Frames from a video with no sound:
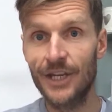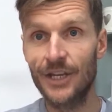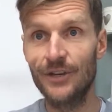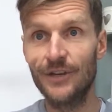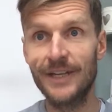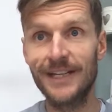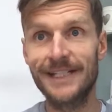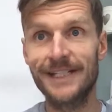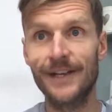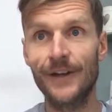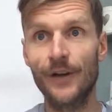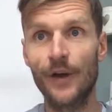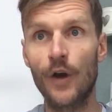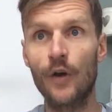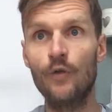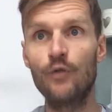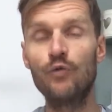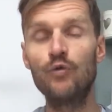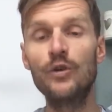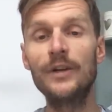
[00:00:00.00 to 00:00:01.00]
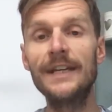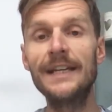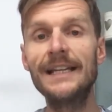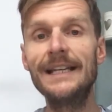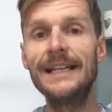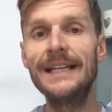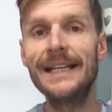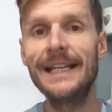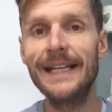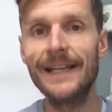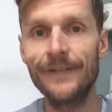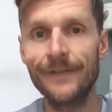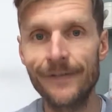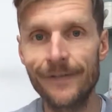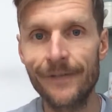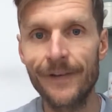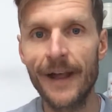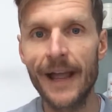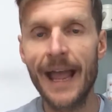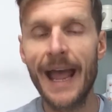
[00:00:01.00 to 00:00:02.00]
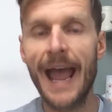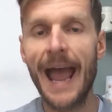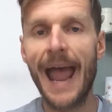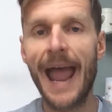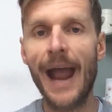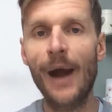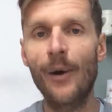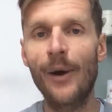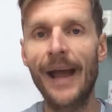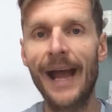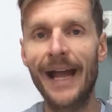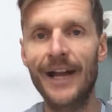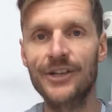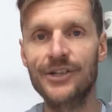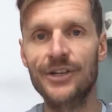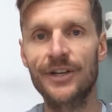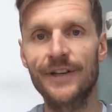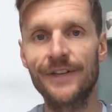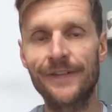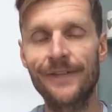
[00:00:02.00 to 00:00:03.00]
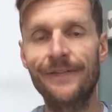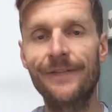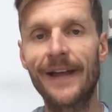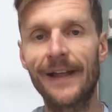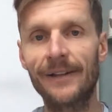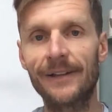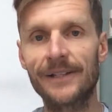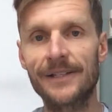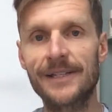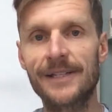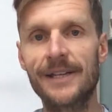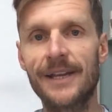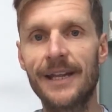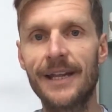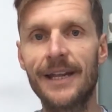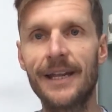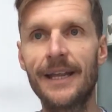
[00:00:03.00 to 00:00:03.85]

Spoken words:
You need to relive how it actually felt